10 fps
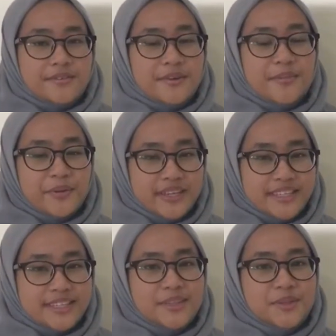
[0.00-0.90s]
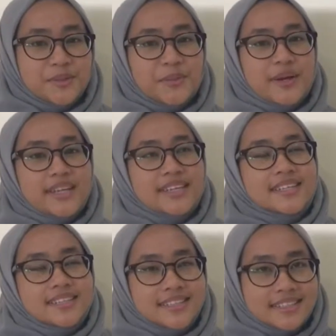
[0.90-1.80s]
from pointer
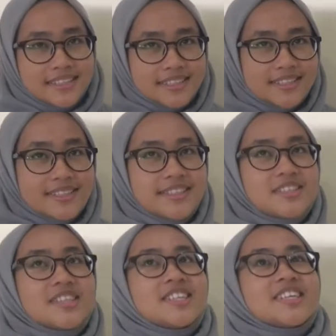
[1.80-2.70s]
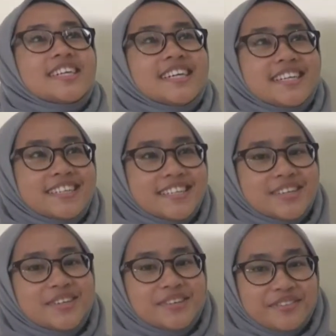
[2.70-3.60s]

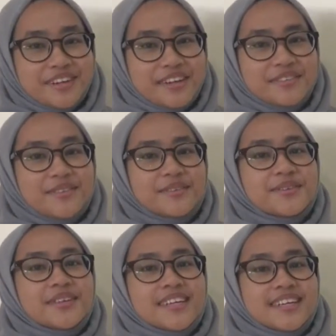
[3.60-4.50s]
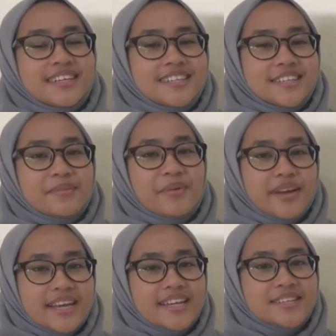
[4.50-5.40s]
2.305 to
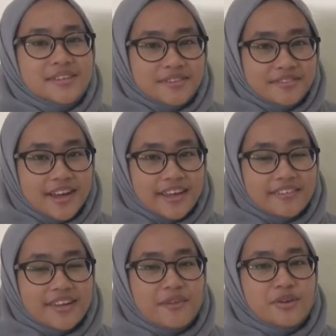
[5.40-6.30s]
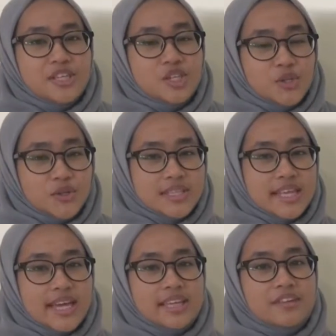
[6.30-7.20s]
3.905, which shows
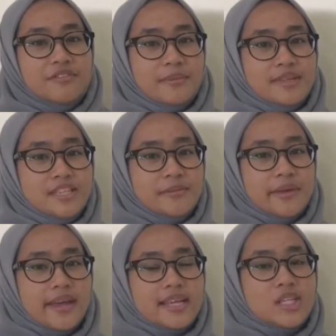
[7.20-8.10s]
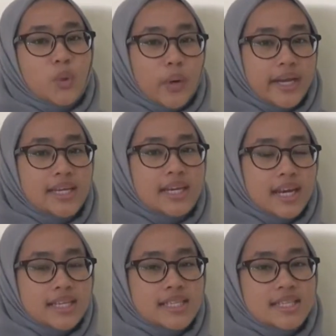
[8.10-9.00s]
that the female Cgpa has a wider
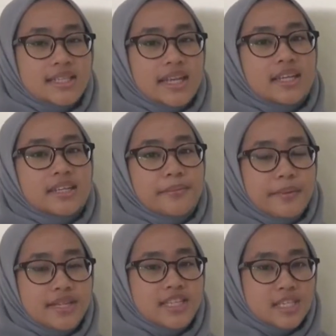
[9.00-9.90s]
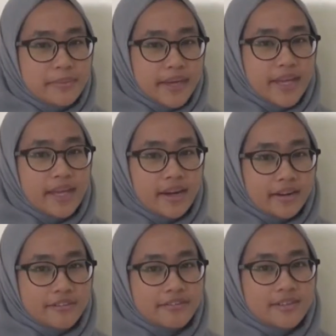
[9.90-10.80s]
cluster than the male Cgpa graph.